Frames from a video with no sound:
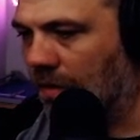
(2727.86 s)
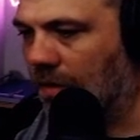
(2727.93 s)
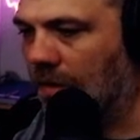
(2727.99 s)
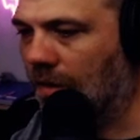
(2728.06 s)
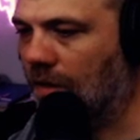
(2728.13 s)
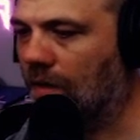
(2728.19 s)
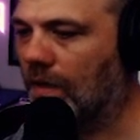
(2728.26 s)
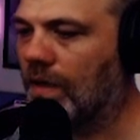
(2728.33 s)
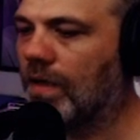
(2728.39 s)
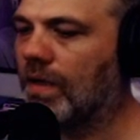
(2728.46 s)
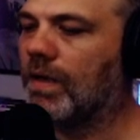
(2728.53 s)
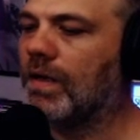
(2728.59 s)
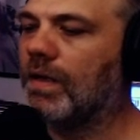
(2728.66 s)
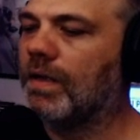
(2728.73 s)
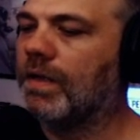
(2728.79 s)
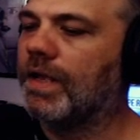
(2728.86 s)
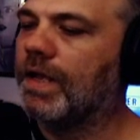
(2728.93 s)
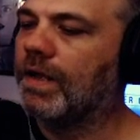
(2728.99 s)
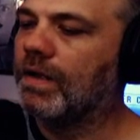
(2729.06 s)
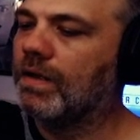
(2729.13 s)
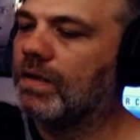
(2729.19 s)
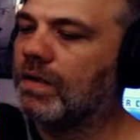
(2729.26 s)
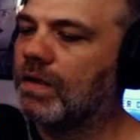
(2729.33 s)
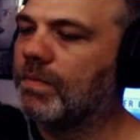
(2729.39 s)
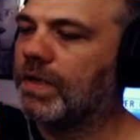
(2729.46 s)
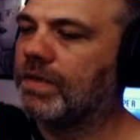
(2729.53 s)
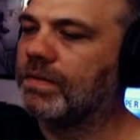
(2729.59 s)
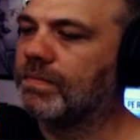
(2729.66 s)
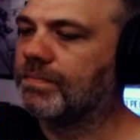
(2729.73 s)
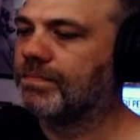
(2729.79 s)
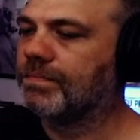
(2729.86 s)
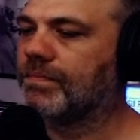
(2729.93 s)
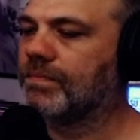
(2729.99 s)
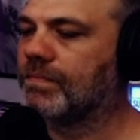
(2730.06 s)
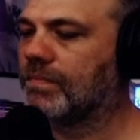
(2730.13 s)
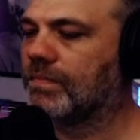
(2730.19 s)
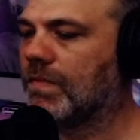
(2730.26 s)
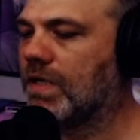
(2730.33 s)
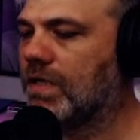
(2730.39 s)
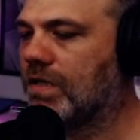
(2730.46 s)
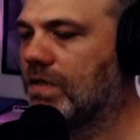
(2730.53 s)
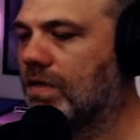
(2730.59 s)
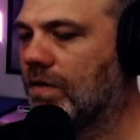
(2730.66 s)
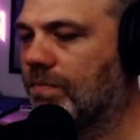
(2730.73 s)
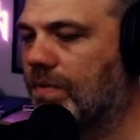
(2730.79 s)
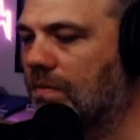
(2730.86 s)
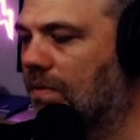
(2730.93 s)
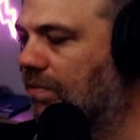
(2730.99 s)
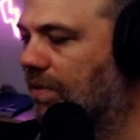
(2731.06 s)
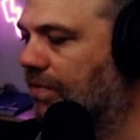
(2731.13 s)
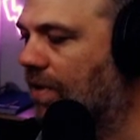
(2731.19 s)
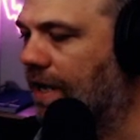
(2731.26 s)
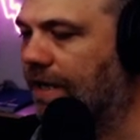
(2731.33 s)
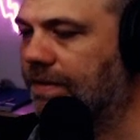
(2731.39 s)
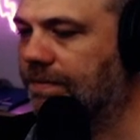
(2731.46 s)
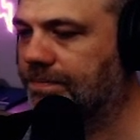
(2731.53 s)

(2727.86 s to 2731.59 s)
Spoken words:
Yeah, I mean, they're probably right.